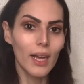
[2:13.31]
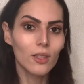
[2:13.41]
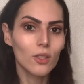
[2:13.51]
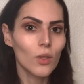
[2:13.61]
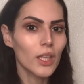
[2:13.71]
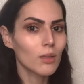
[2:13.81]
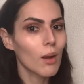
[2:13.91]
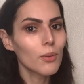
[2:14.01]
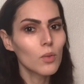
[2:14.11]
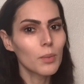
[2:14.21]
So that's
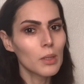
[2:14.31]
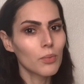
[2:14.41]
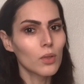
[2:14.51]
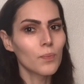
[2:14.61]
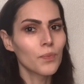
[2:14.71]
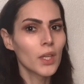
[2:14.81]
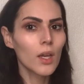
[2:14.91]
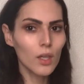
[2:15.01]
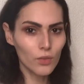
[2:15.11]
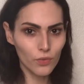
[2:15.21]
probably what people
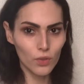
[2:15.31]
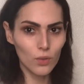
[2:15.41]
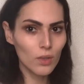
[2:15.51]
confused